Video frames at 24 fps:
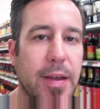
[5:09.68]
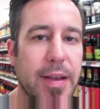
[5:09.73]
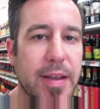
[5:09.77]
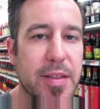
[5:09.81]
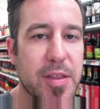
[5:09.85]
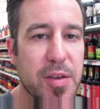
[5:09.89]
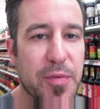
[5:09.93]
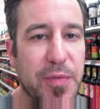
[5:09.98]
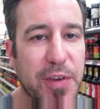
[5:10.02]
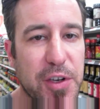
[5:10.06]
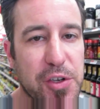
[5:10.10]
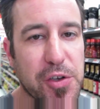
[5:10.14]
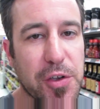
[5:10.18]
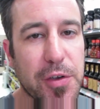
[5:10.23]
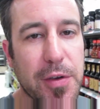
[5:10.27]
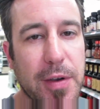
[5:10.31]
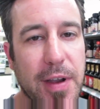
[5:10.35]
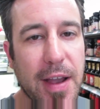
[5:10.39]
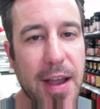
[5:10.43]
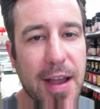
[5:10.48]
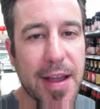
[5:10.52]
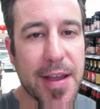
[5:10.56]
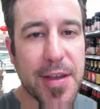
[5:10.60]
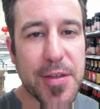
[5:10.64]
It's official, you
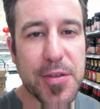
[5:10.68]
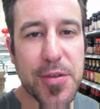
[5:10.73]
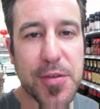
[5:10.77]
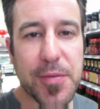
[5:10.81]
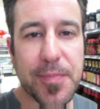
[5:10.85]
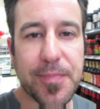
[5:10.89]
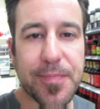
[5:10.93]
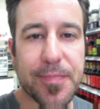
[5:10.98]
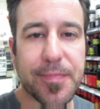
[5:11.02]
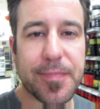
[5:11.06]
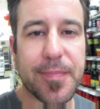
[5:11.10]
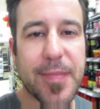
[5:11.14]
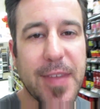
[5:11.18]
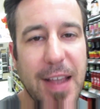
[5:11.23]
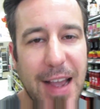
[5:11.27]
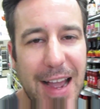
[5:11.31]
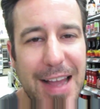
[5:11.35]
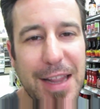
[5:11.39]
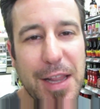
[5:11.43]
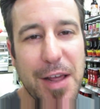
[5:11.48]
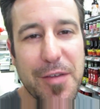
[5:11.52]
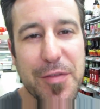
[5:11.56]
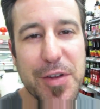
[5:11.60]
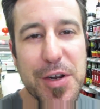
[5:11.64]
guys.
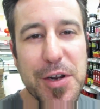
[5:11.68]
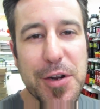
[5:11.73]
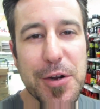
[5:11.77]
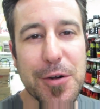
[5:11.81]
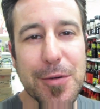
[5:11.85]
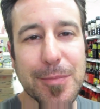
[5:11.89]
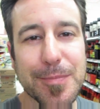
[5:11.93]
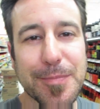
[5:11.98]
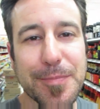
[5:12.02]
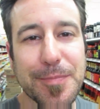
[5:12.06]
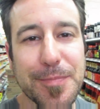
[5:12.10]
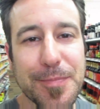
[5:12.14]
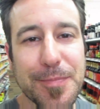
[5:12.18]
I love it here.